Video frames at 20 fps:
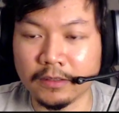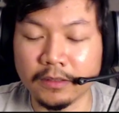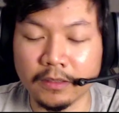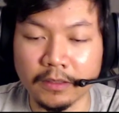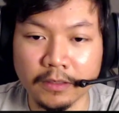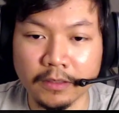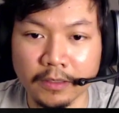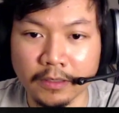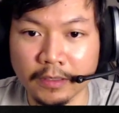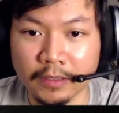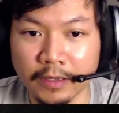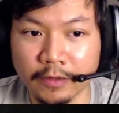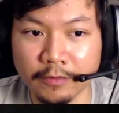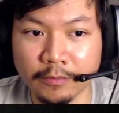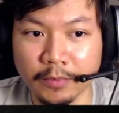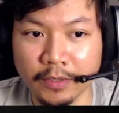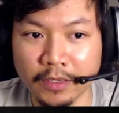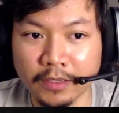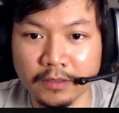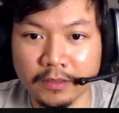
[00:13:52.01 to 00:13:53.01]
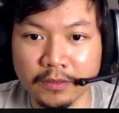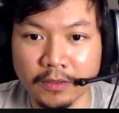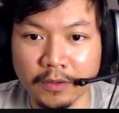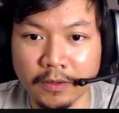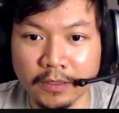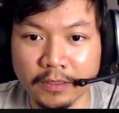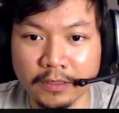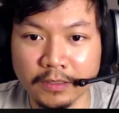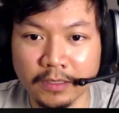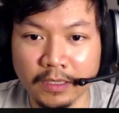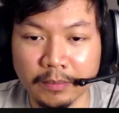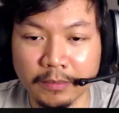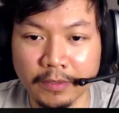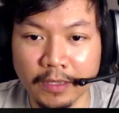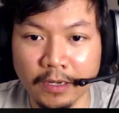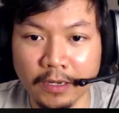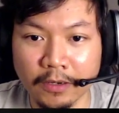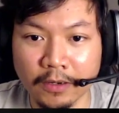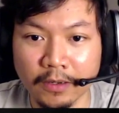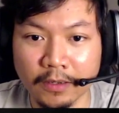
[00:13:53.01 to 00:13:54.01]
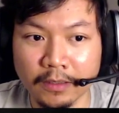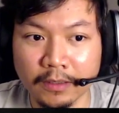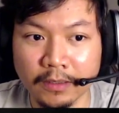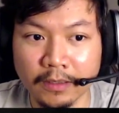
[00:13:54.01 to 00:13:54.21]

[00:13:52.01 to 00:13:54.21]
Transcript: to 30 FPS, so I just keep that on.